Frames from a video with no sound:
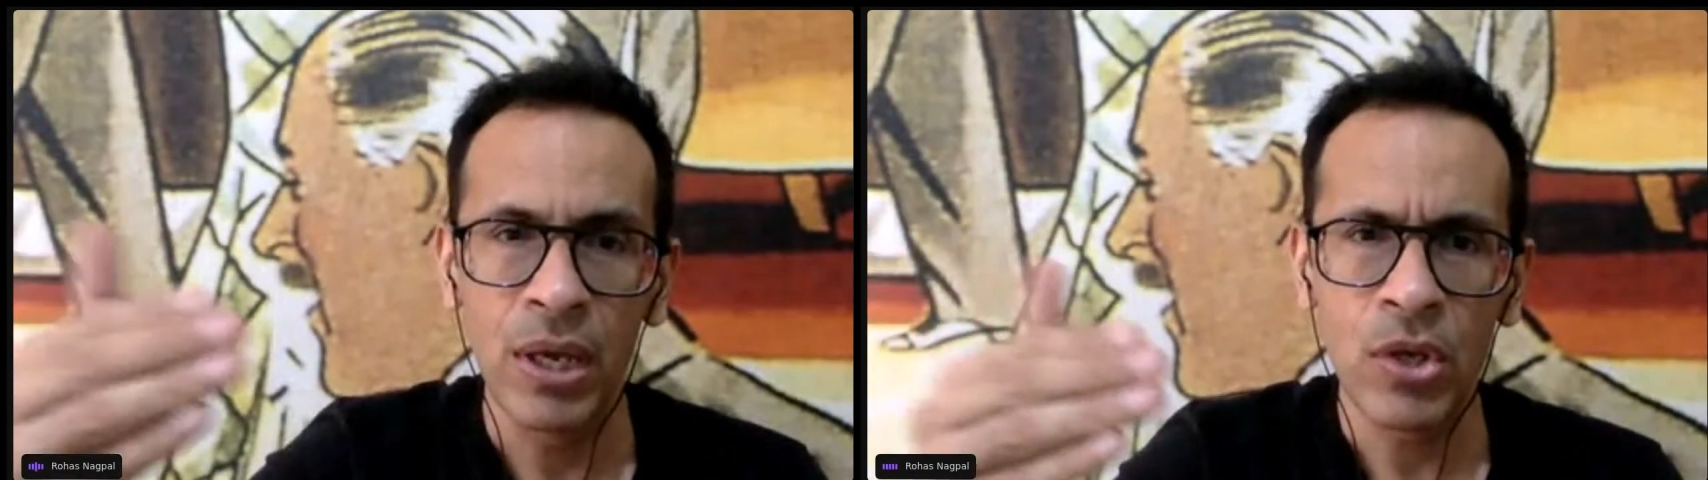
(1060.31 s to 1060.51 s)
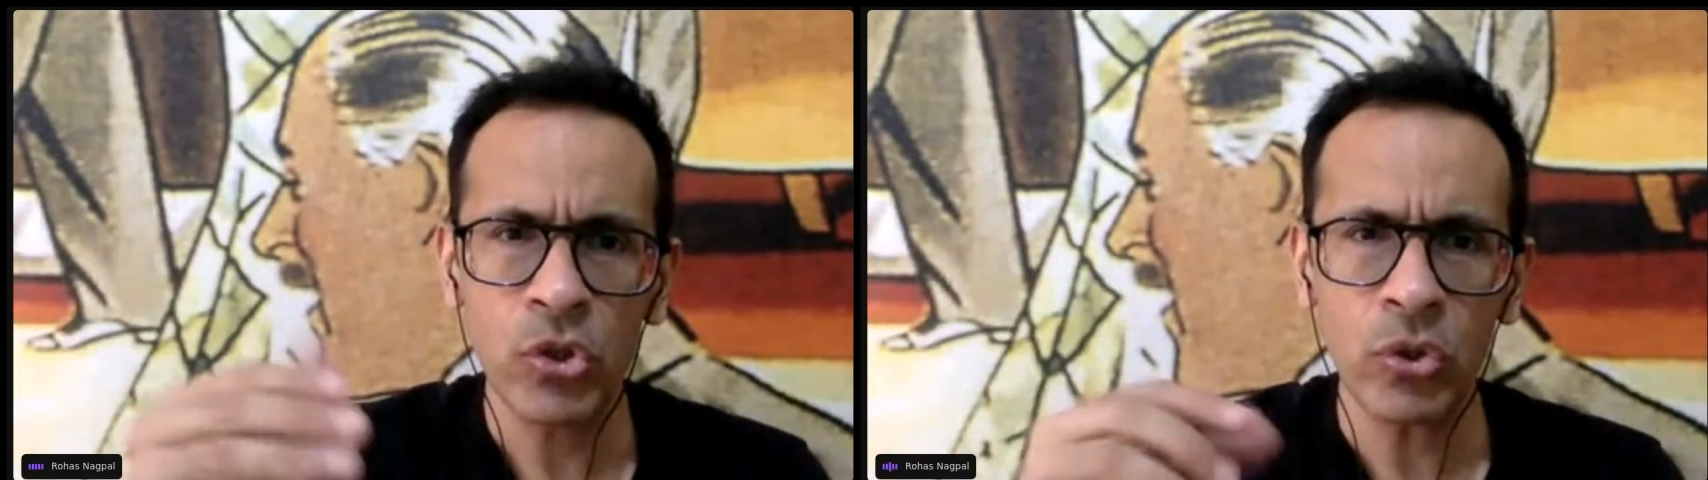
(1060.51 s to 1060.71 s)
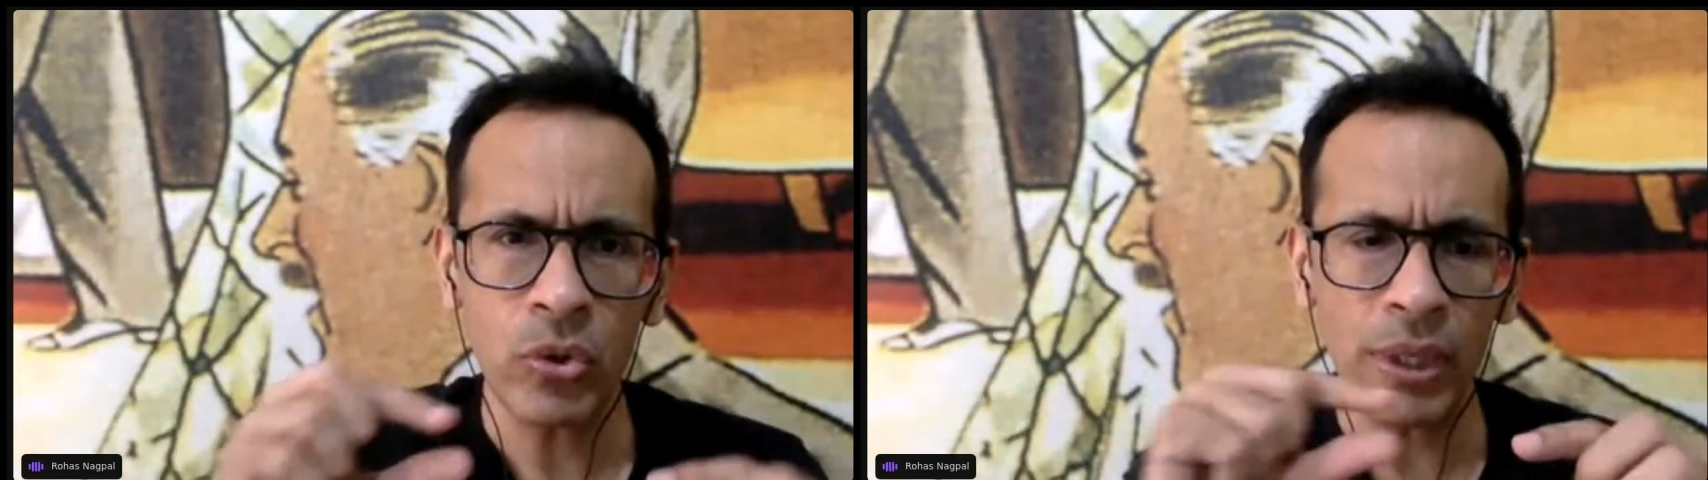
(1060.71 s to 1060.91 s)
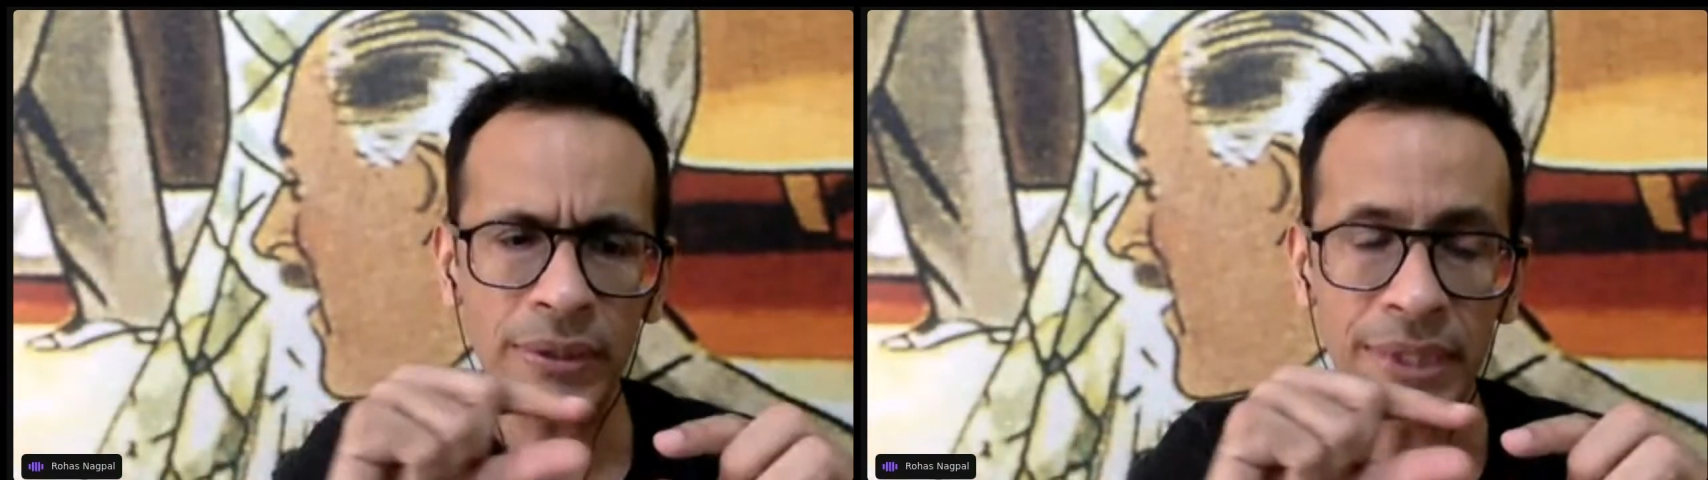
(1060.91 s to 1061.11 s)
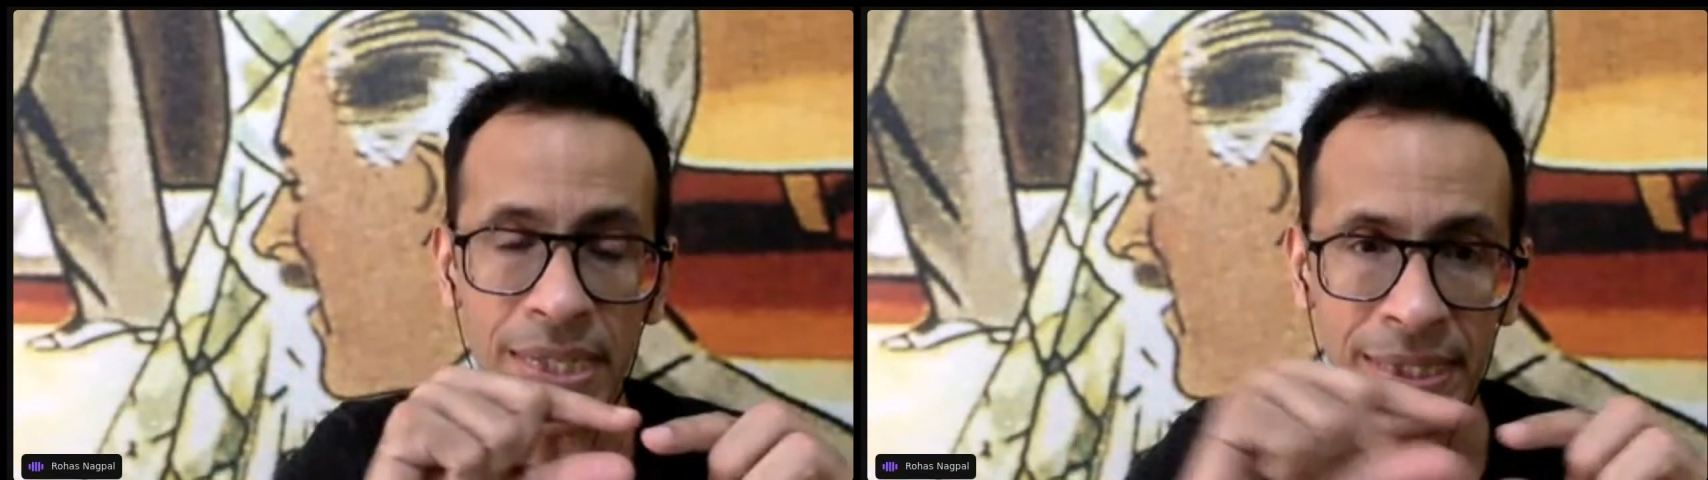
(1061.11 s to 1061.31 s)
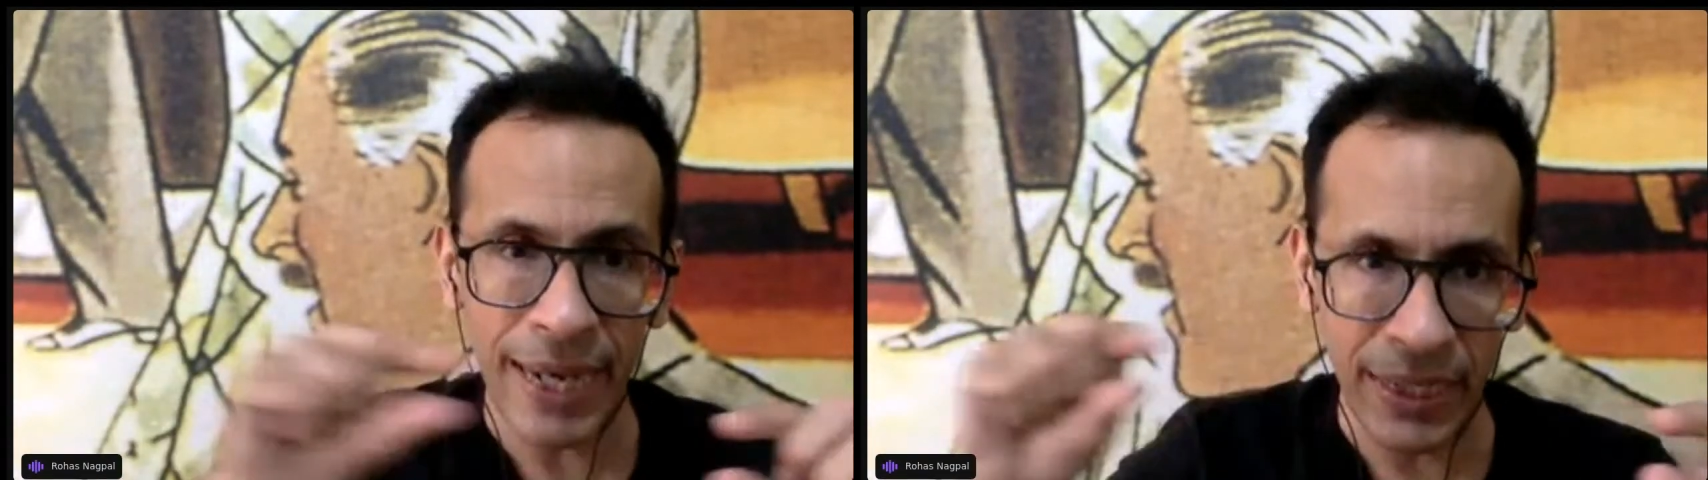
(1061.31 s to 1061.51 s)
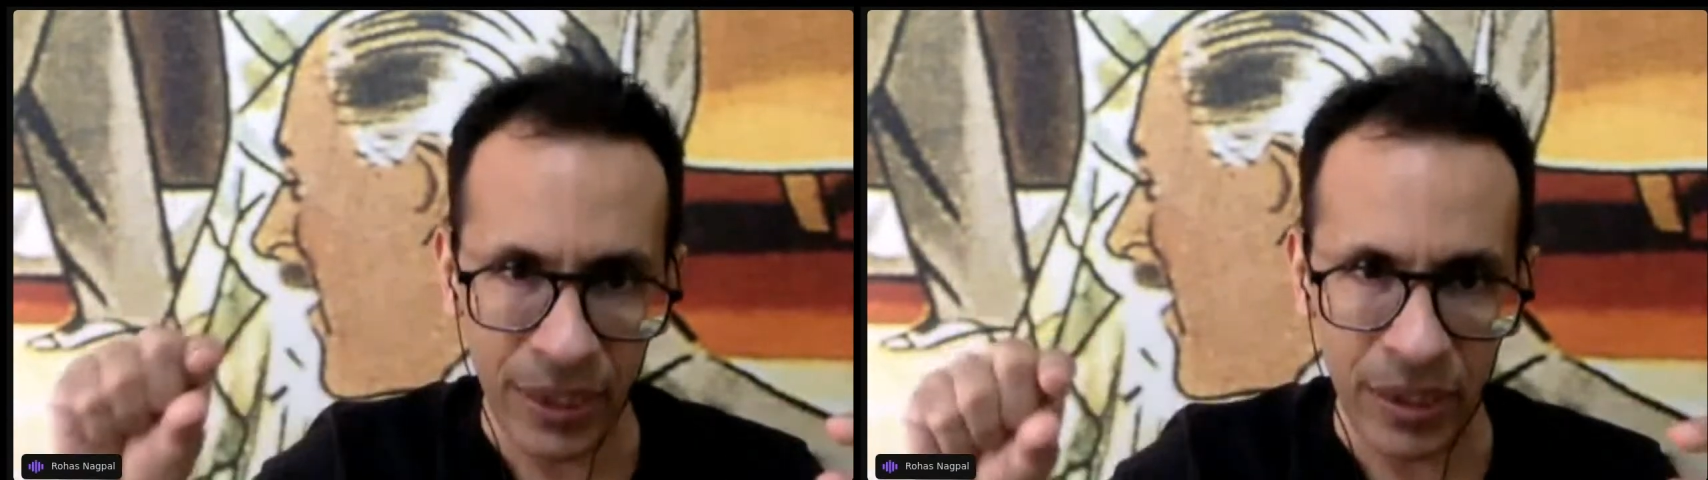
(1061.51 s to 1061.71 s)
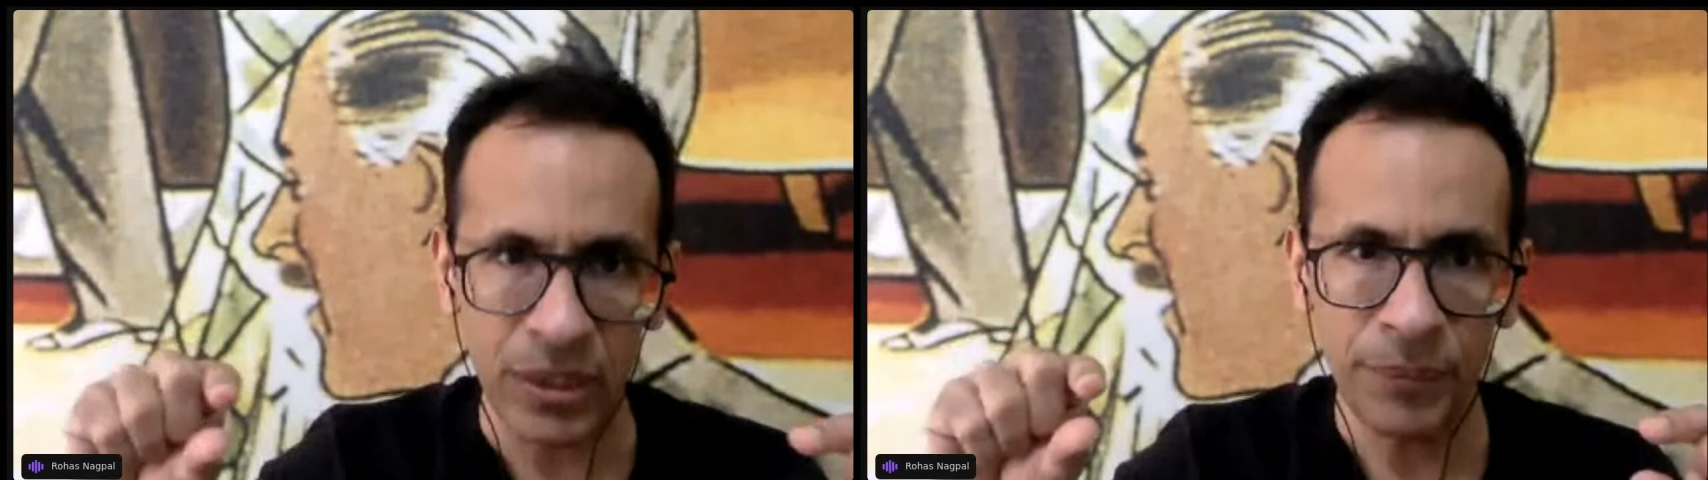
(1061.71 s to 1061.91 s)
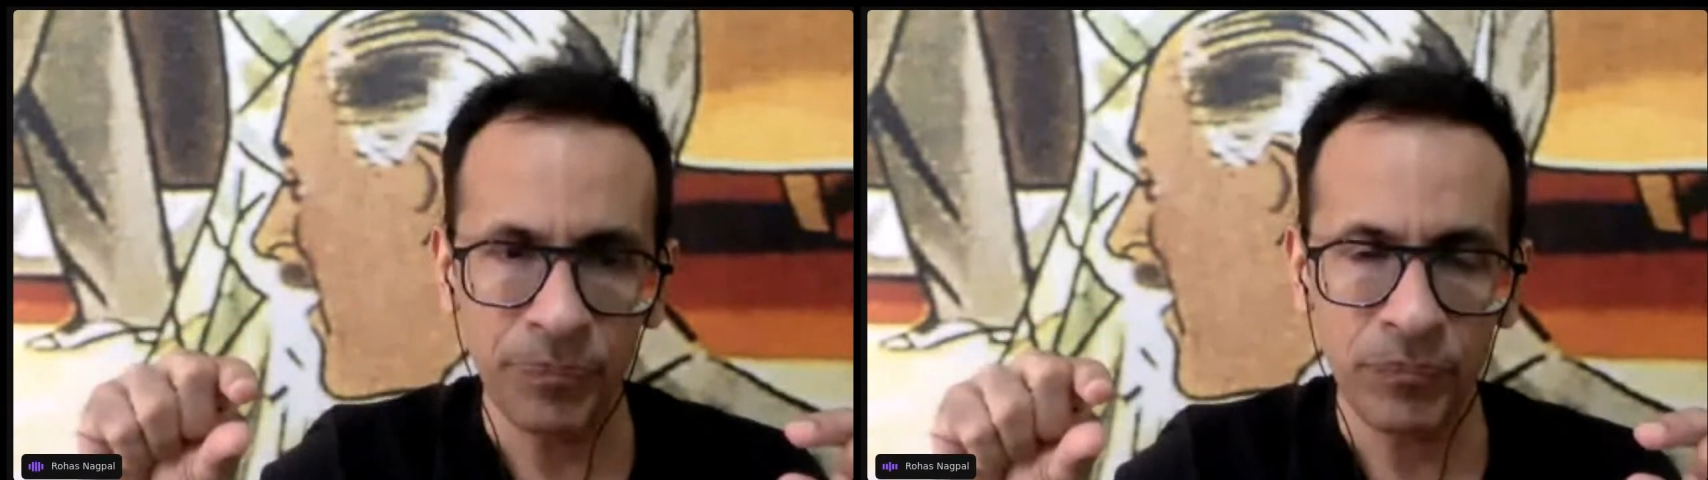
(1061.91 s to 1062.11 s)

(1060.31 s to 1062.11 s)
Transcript: So this category